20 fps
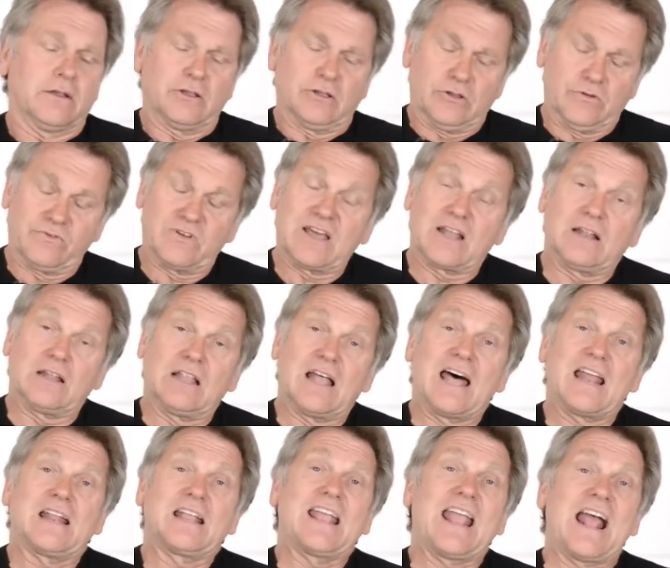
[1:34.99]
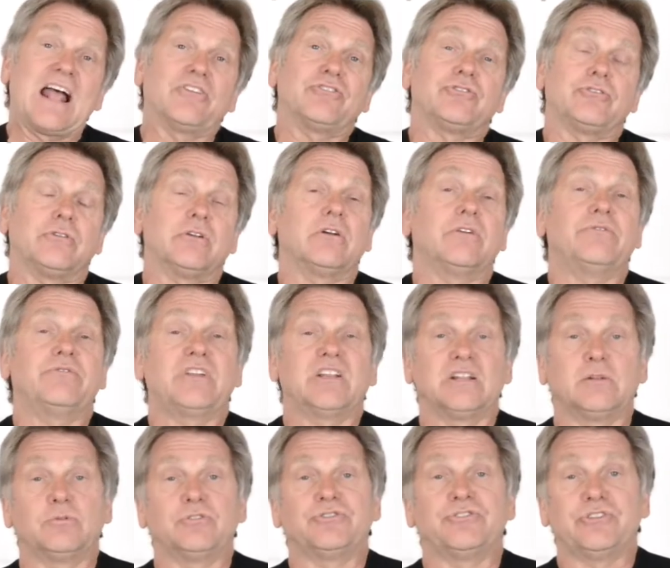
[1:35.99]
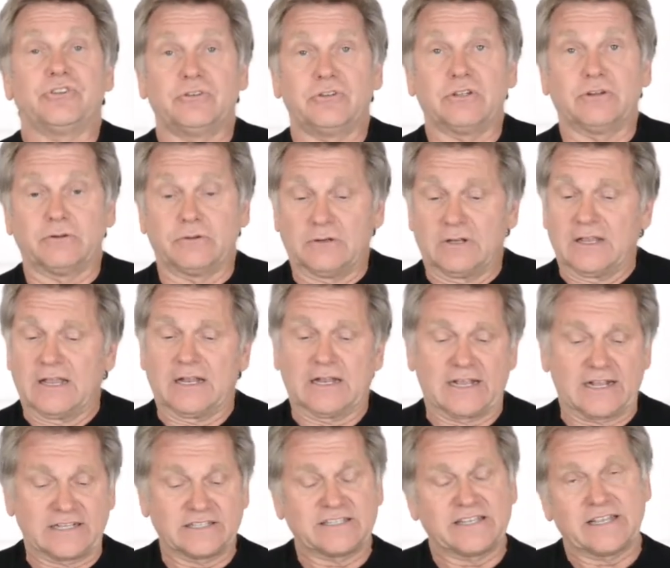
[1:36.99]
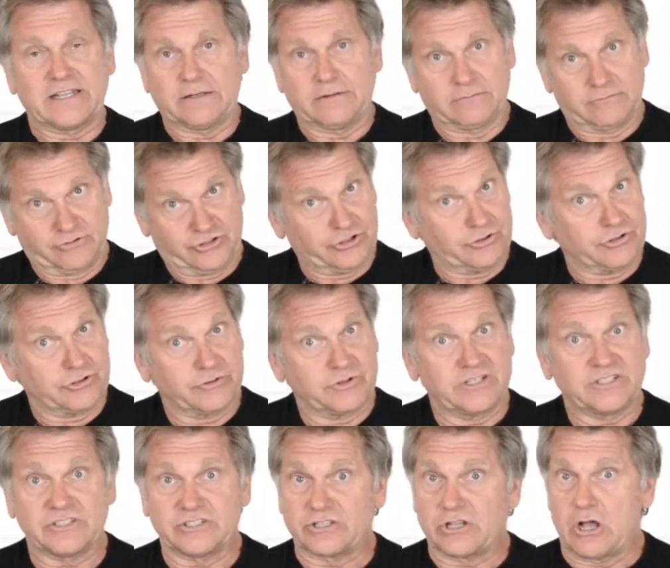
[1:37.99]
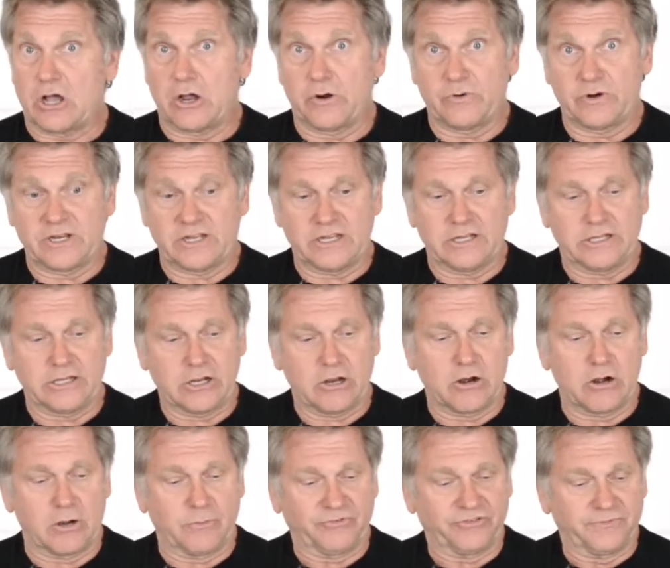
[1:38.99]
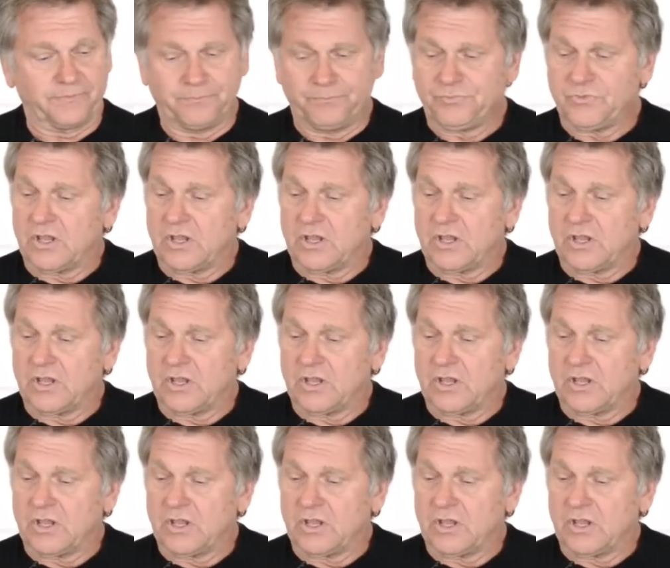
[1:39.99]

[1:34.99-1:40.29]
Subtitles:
you've got a lot of caster available to you. And like I said, 2 degrees is already in the arms.